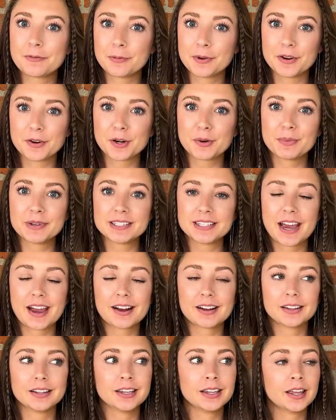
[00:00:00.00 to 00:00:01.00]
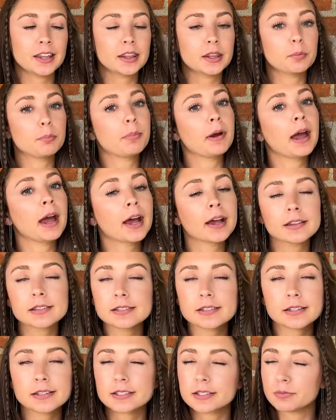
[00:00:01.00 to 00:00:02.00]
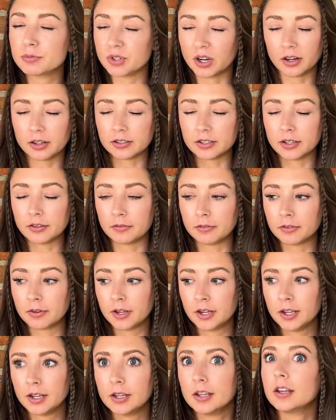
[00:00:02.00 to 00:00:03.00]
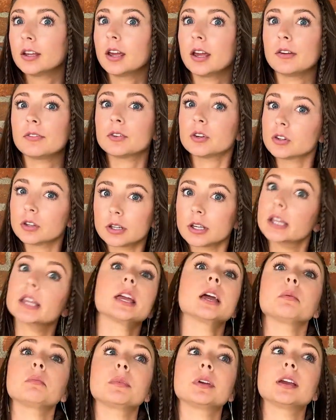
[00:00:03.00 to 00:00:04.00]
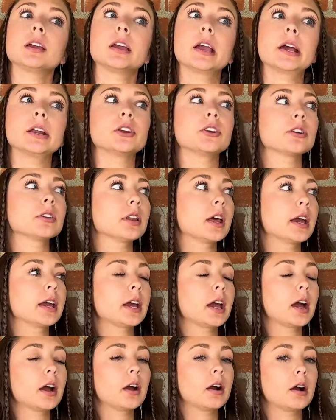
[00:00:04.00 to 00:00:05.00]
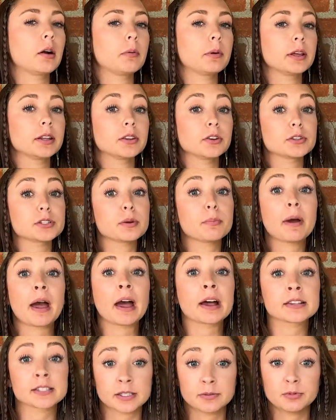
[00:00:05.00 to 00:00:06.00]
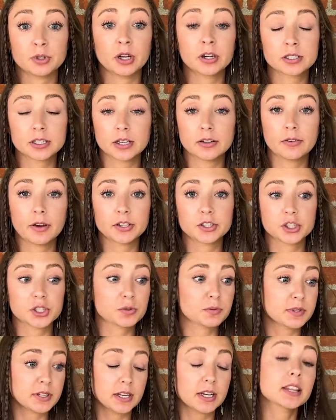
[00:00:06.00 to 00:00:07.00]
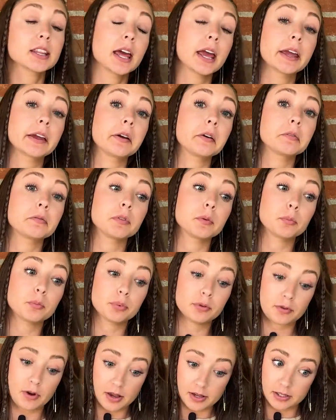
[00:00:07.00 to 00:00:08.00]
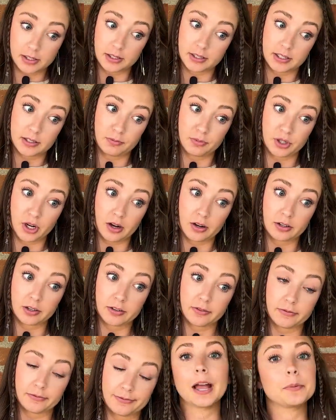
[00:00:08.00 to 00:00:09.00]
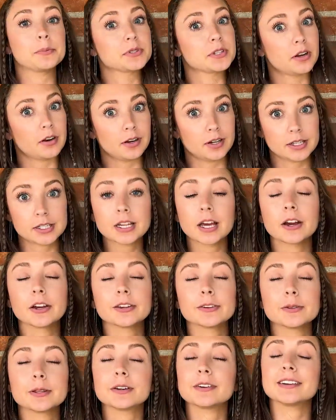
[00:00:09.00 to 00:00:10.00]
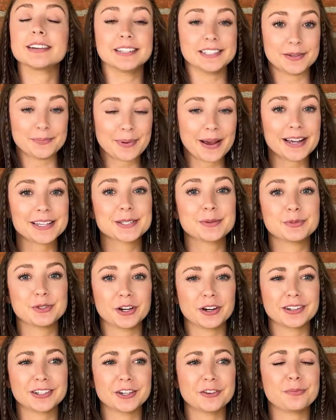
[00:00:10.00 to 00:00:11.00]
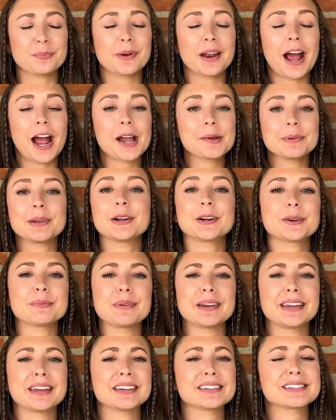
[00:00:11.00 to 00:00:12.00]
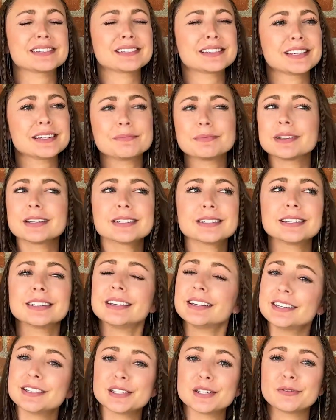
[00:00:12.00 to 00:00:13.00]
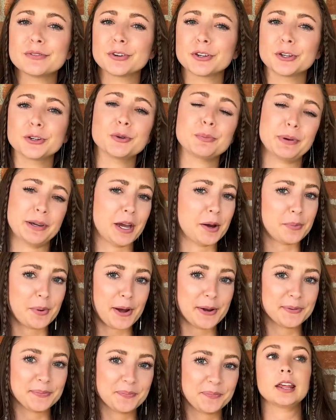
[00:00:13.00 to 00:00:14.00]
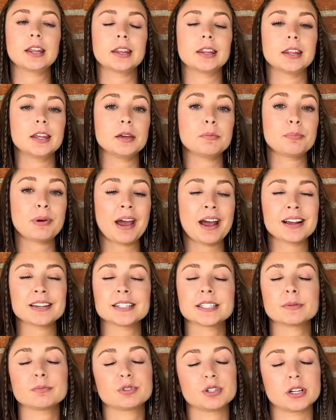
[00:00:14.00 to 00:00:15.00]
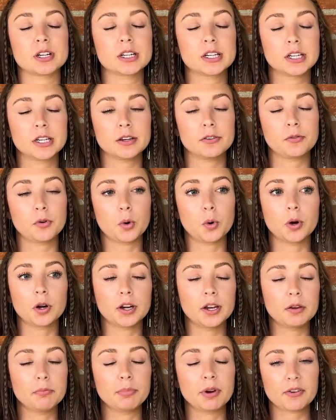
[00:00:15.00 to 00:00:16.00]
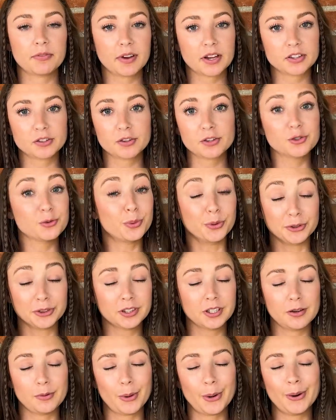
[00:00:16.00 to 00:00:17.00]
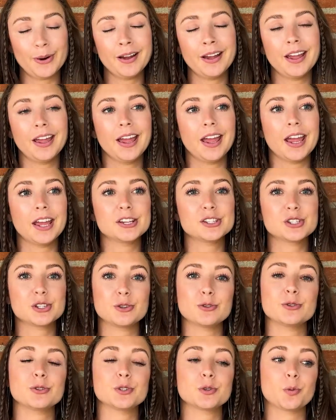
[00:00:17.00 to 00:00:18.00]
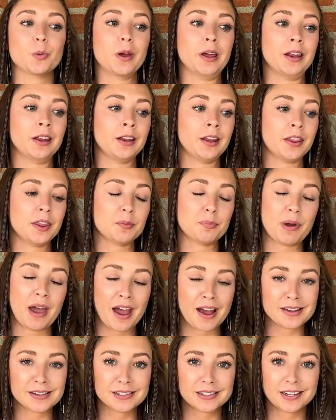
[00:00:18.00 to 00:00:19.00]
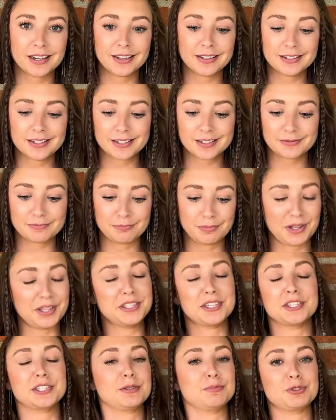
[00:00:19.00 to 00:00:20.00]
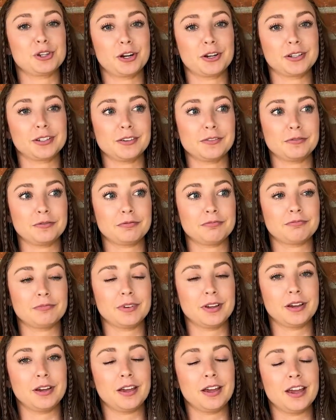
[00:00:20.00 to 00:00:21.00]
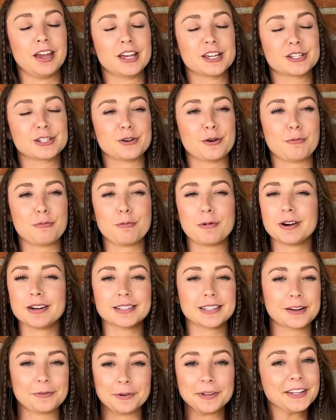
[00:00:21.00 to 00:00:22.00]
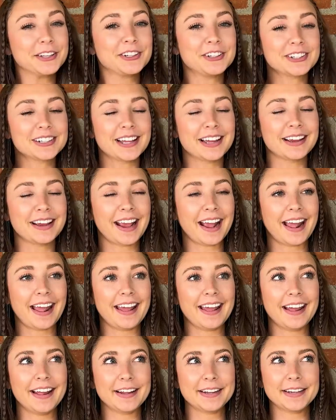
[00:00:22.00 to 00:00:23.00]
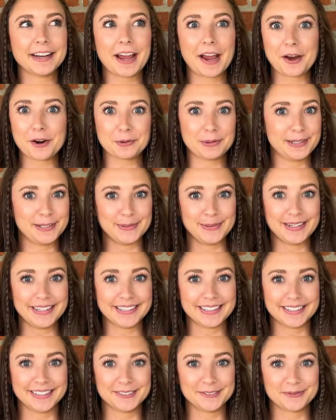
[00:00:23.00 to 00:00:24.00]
we are going to be tackling the past subjunctive. If you're looking at me and you're like, wait, there's a past subjunctive, I just was getting the hang of the present subjunctive. I'm sorry to tell you there is a past subjunctive, but I'm here to make it seamless and easy for you to pick up on. The past subjunctive or imperfecto subjuntivo is used when the past tense meets the subjunctive. So what does that really look like and how do we do it?